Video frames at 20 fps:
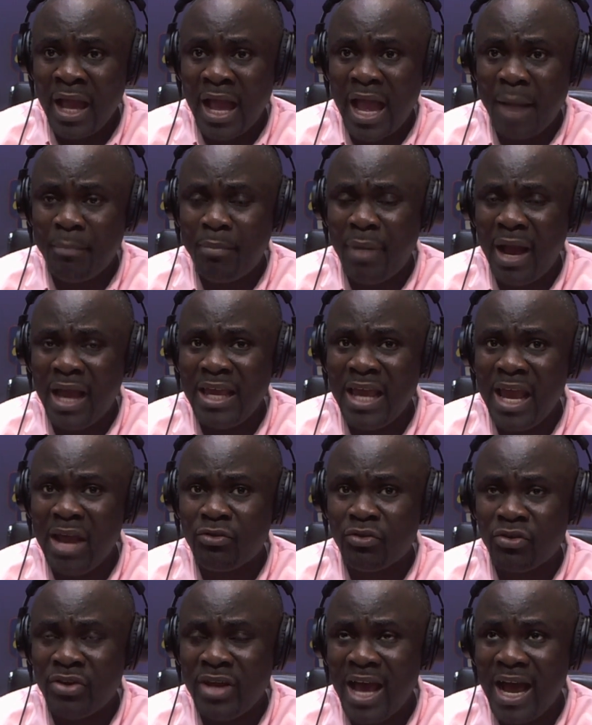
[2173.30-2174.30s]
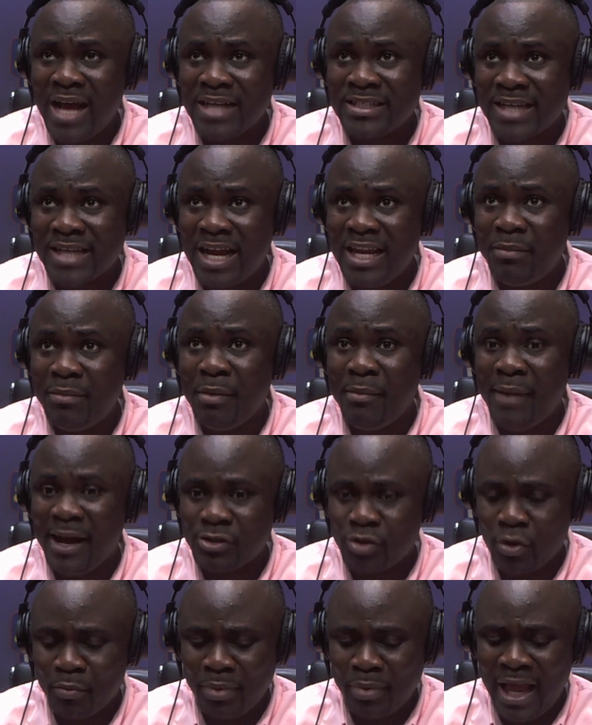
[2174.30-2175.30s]
aban 8 years can be my
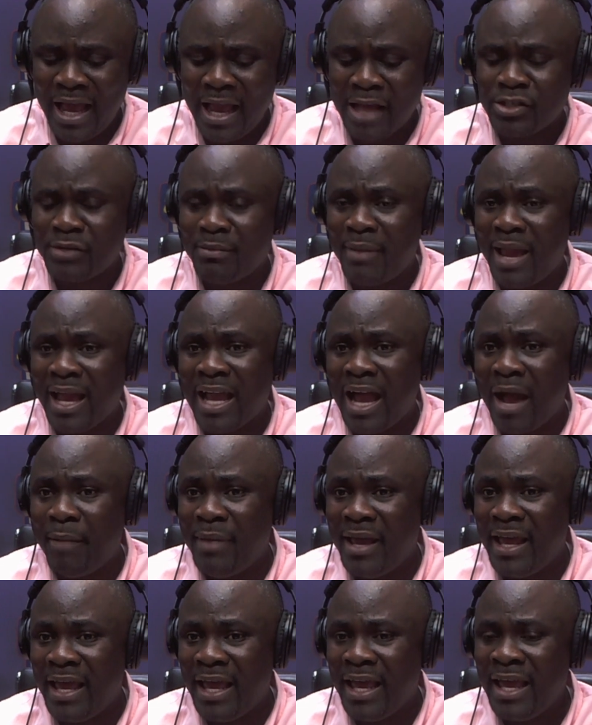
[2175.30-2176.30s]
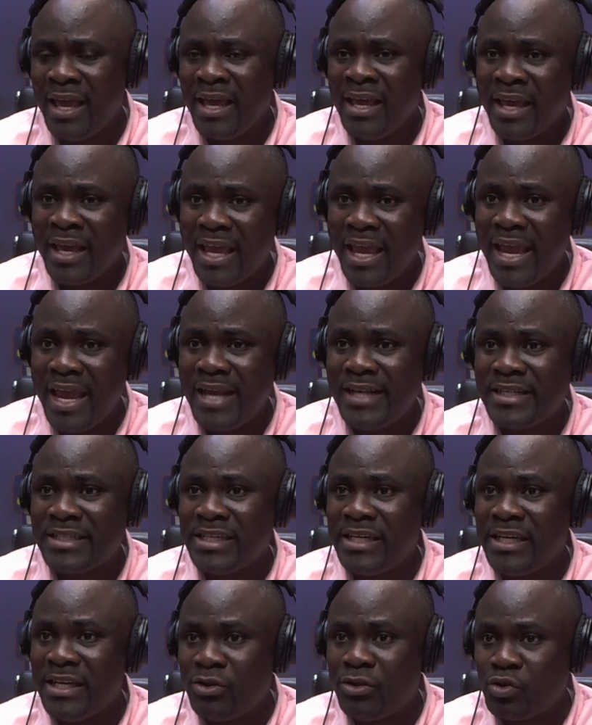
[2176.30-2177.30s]
supplier so make
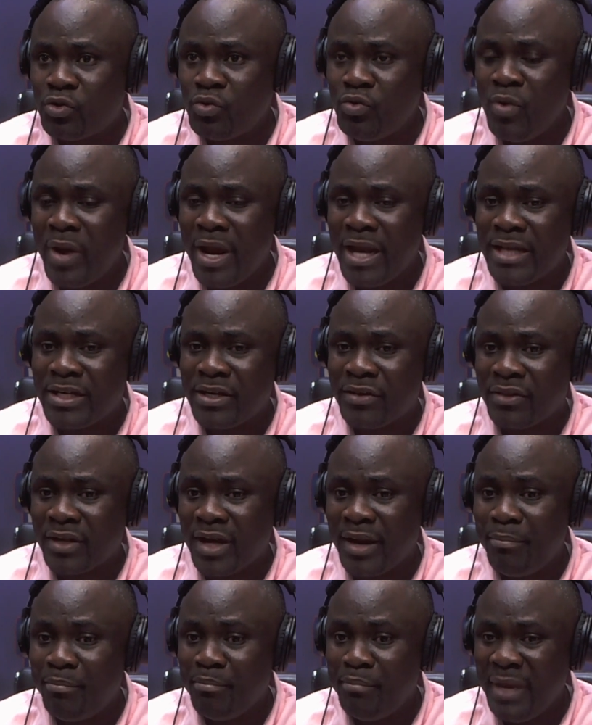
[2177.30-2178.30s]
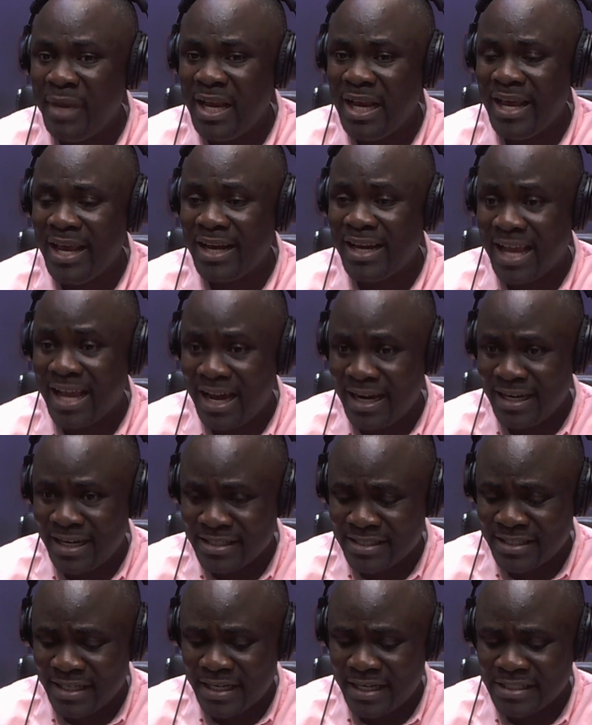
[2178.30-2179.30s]
83 million Ghana
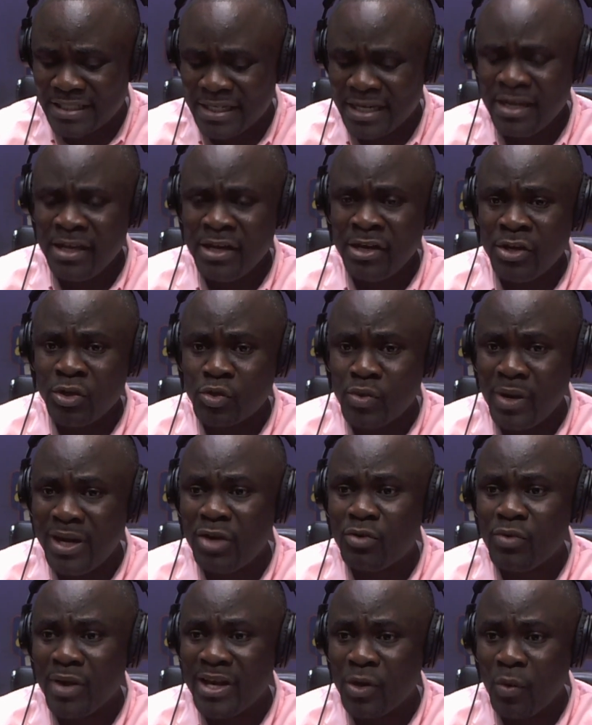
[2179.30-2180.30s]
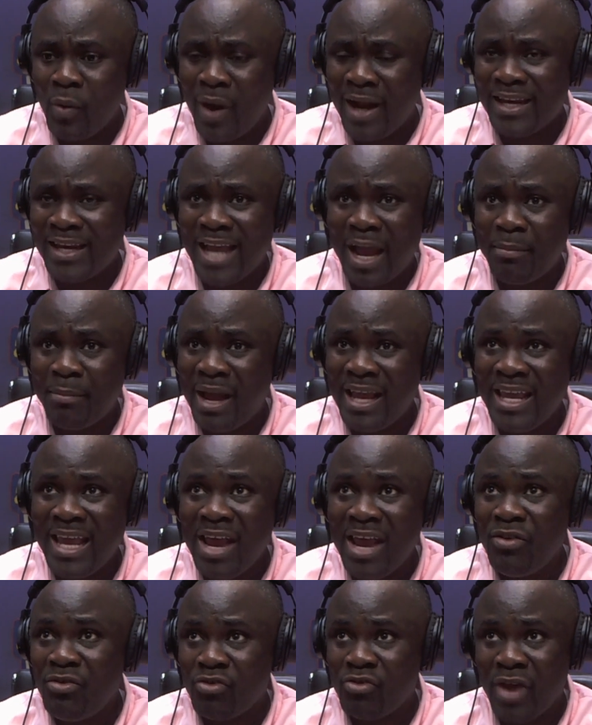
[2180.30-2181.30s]
cedis. 2021 the aban
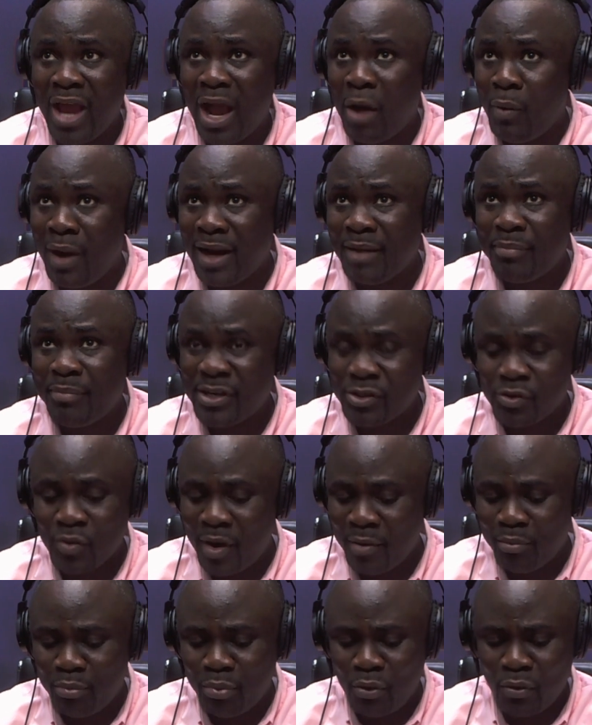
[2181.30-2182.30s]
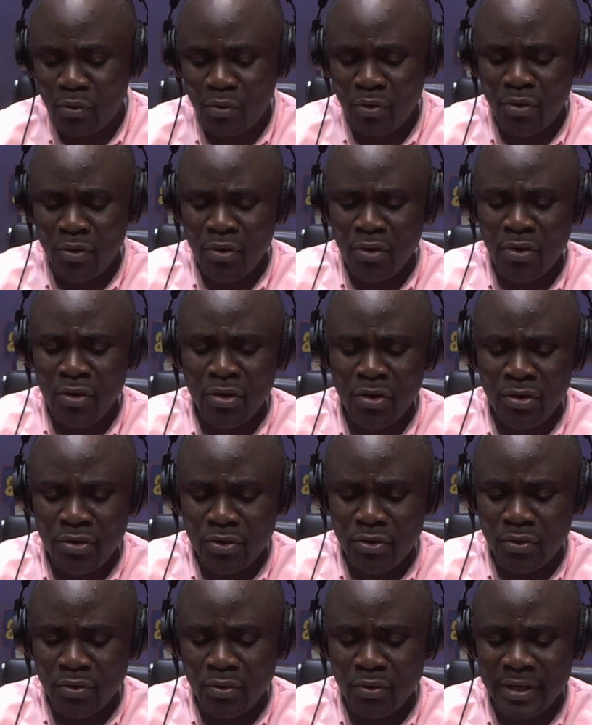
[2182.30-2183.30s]
entry 1 person po
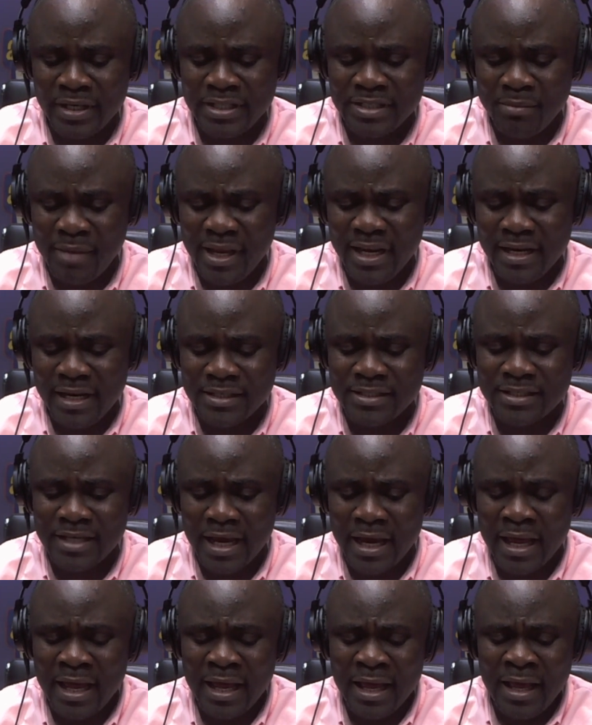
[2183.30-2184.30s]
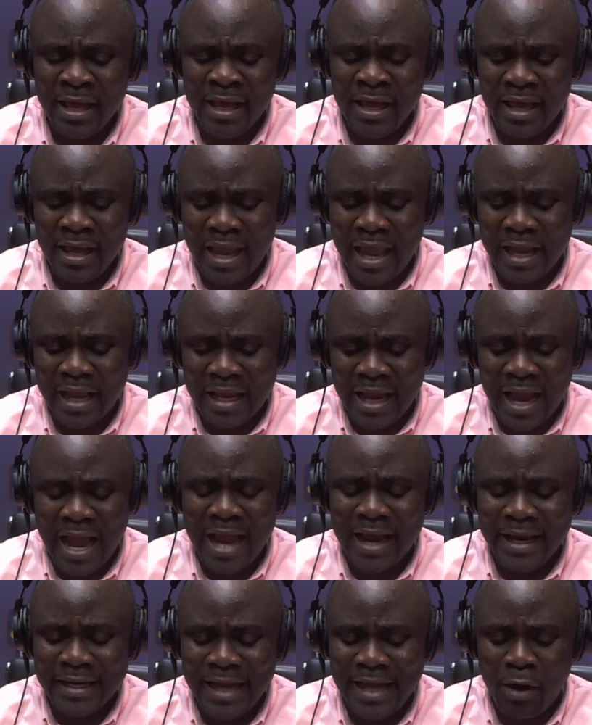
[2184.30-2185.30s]
into meaning say a
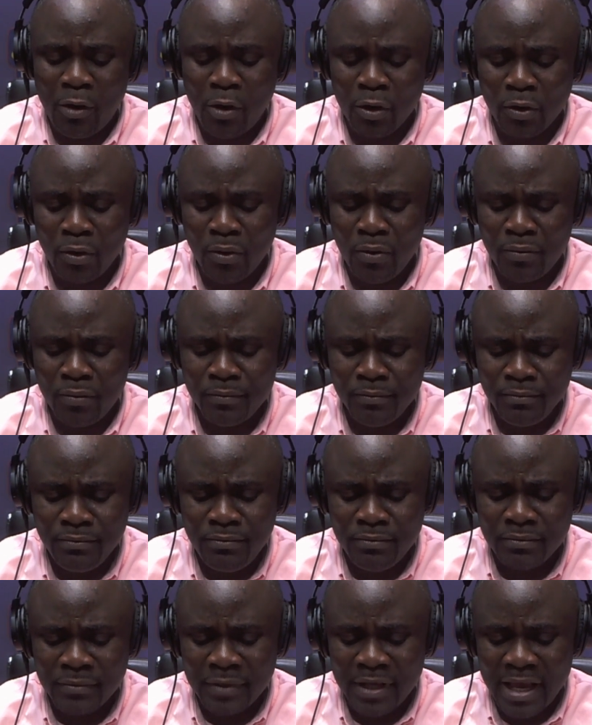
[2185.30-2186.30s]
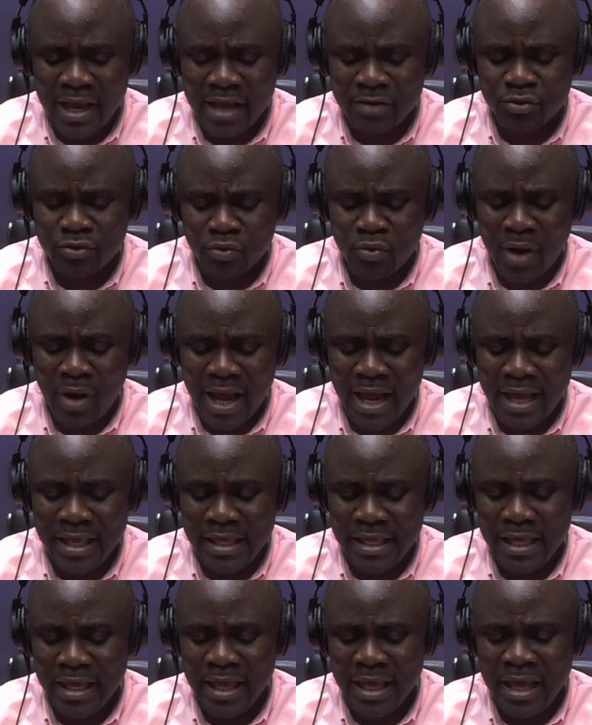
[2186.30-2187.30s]
car da hono
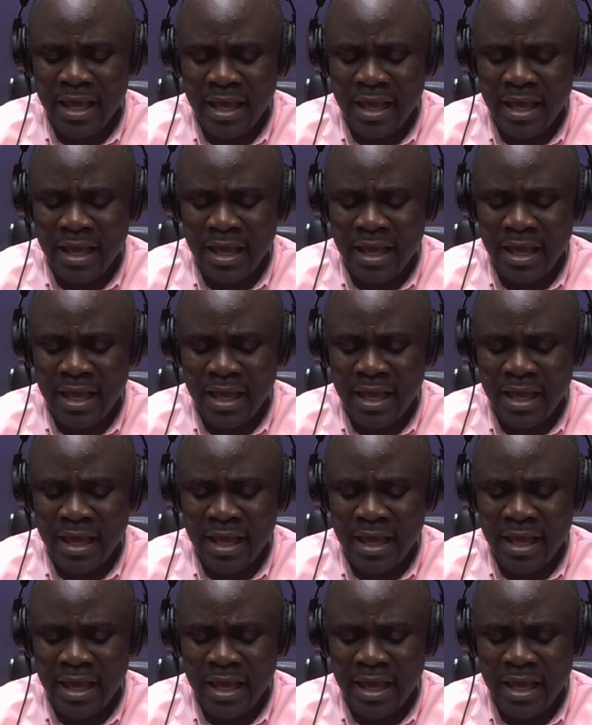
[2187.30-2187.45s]
eswa